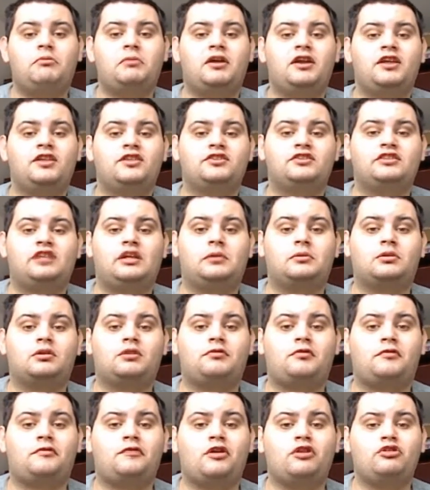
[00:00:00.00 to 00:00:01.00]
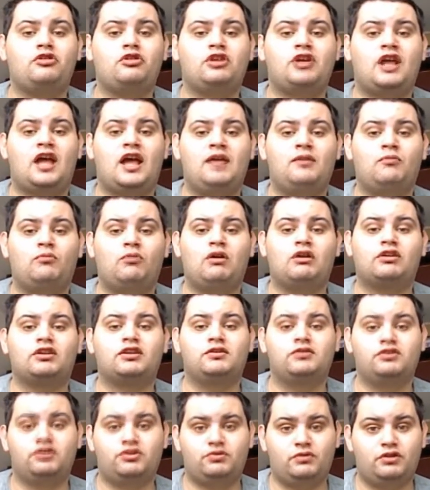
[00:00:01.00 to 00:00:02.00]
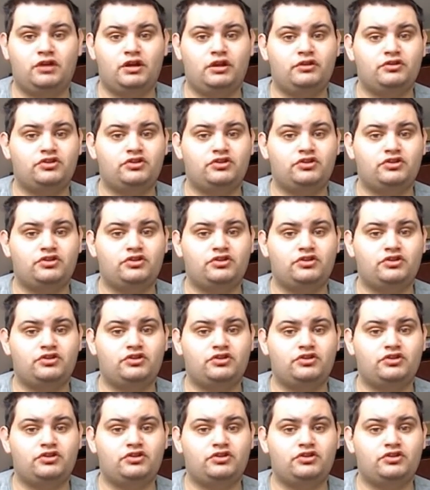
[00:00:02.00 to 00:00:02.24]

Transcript: guys, it's Untitled 500 and welcome to another